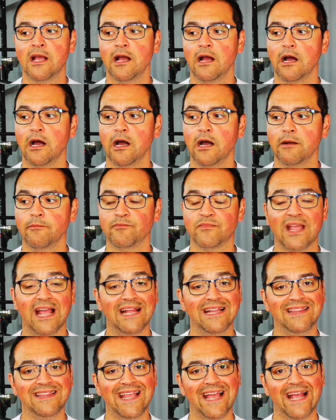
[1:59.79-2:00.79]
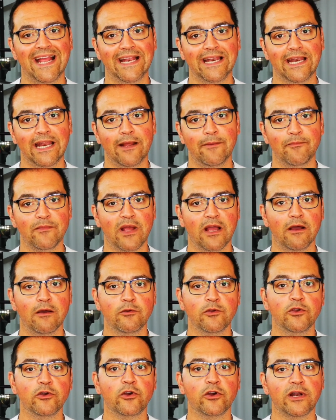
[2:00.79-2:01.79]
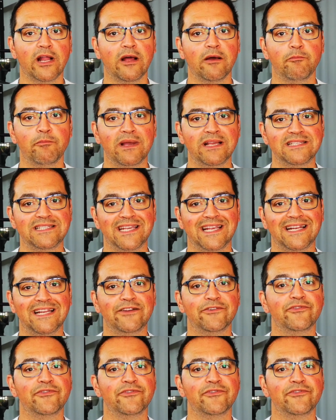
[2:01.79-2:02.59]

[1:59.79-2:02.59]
And then you're gonna basically